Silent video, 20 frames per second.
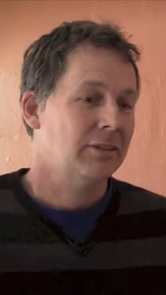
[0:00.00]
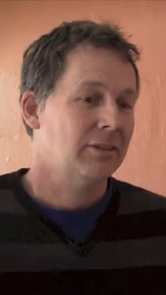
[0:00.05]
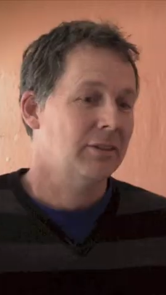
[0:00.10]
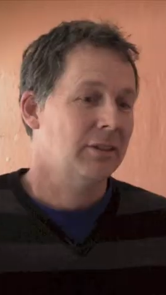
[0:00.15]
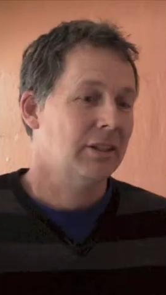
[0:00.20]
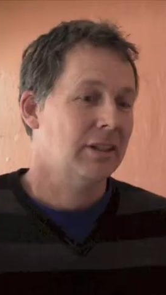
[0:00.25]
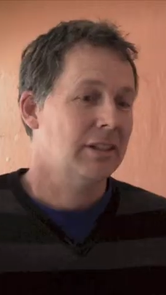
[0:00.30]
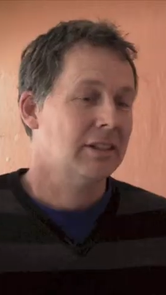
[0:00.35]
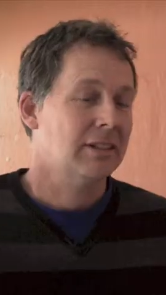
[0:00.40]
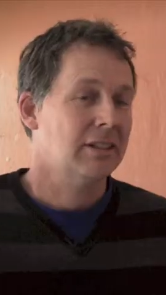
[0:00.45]

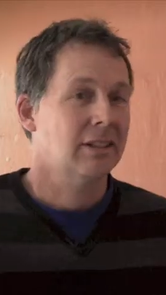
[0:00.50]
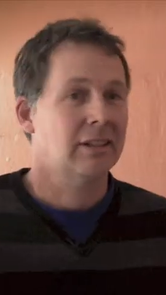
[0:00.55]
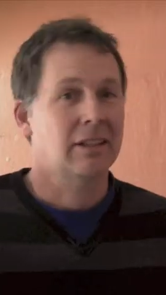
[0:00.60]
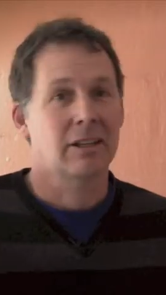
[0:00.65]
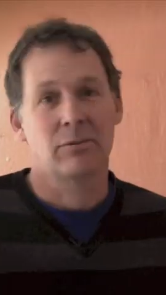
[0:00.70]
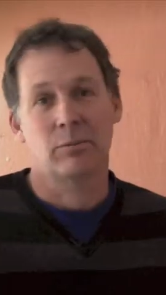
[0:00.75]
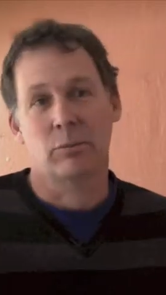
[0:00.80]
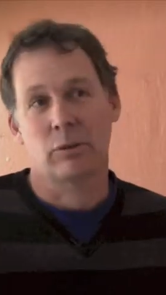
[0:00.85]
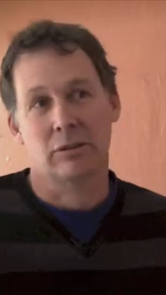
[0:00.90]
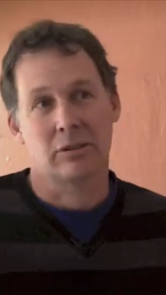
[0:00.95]
Then I said
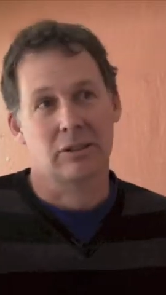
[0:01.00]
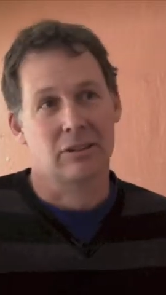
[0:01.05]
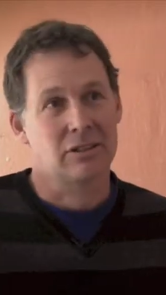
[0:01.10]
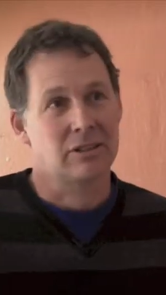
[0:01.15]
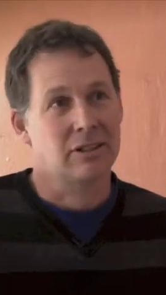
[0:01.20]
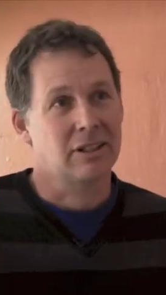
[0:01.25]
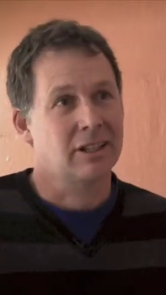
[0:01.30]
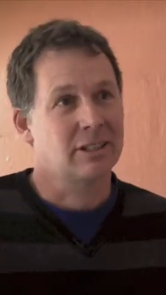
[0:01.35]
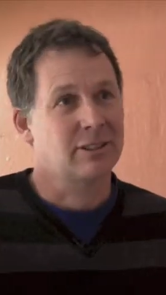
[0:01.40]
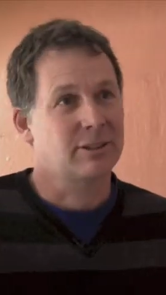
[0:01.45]
they've built
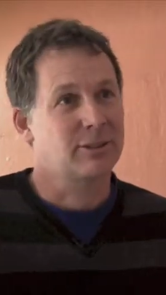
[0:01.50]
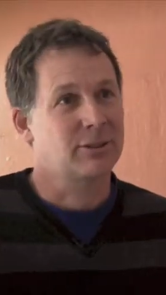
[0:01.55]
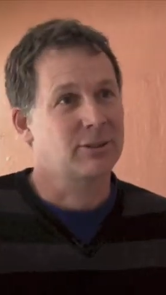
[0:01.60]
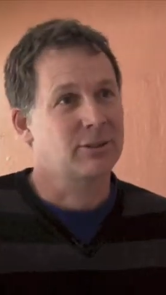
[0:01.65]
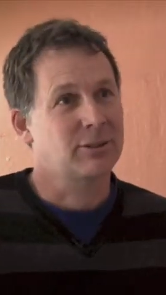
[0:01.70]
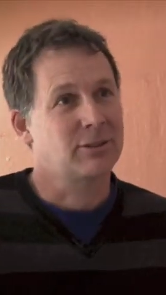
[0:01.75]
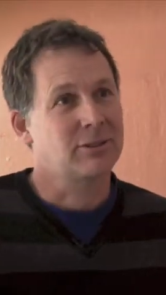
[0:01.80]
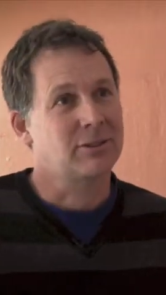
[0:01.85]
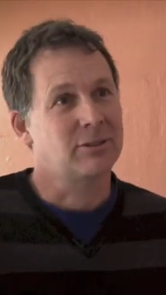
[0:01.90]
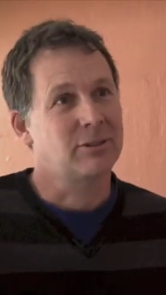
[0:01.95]
this
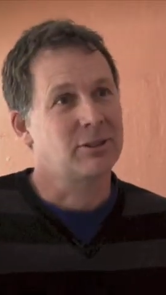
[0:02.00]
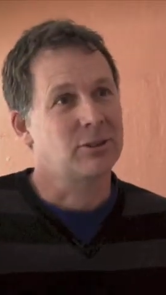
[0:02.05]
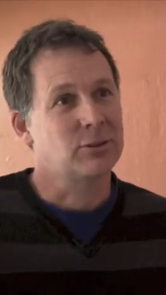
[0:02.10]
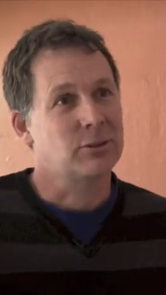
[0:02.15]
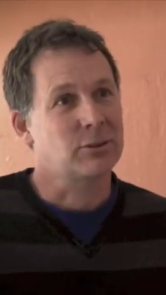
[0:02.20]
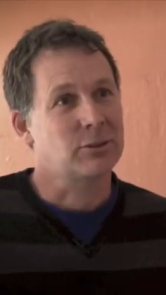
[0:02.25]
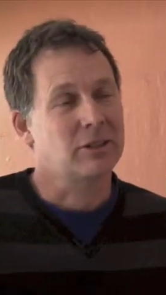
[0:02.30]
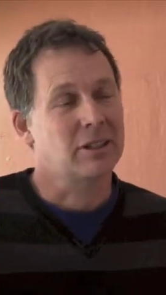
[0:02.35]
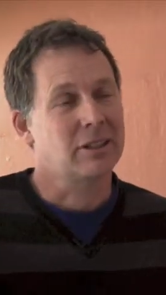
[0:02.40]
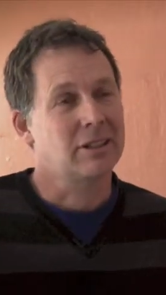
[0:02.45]
nice
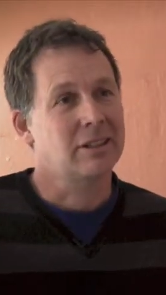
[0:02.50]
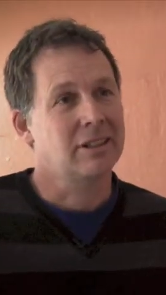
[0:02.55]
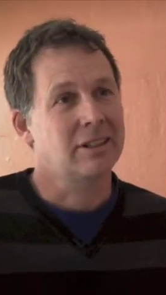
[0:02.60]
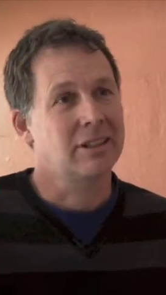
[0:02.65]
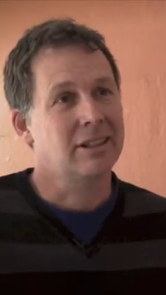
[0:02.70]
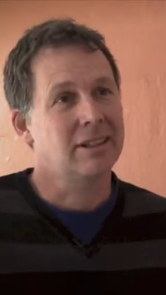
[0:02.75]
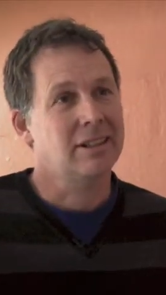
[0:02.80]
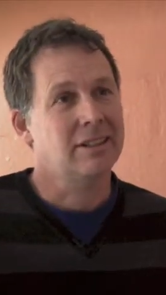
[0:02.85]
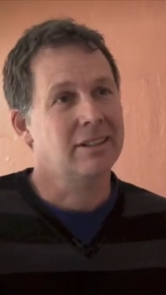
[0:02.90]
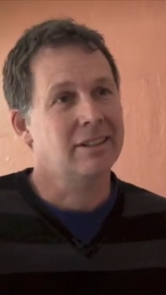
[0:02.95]
resource
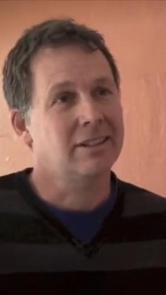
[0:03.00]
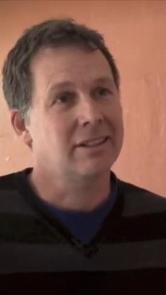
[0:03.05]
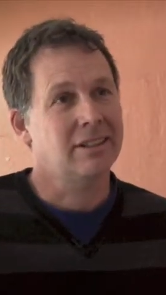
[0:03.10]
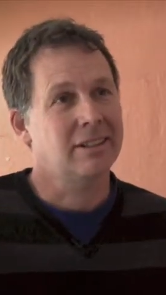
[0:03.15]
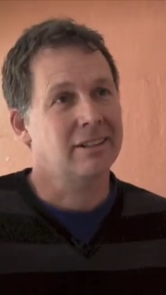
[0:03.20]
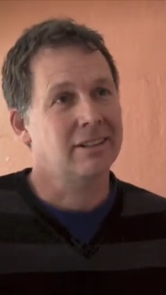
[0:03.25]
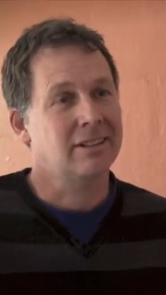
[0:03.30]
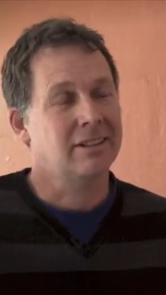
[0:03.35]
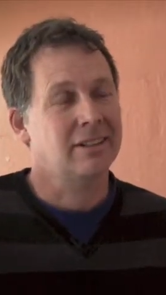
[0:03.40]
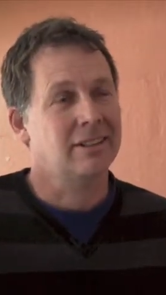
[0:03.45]
center here,
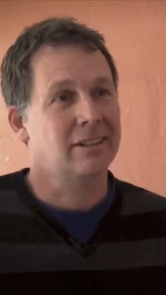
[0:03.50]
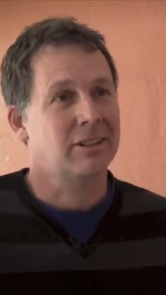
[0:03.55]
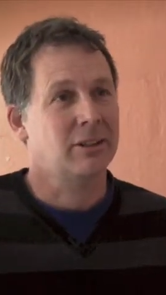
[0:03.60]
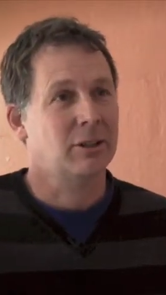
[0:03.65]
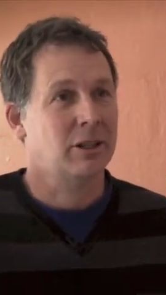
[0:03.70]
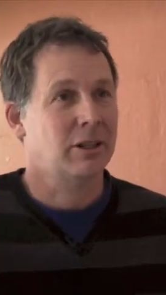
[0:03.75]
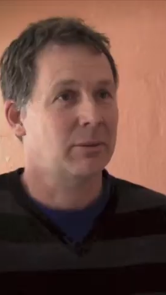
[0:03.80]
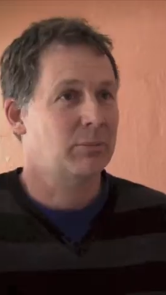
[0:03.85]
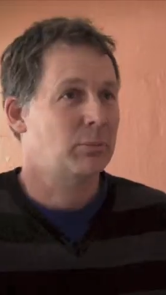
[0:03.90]
and I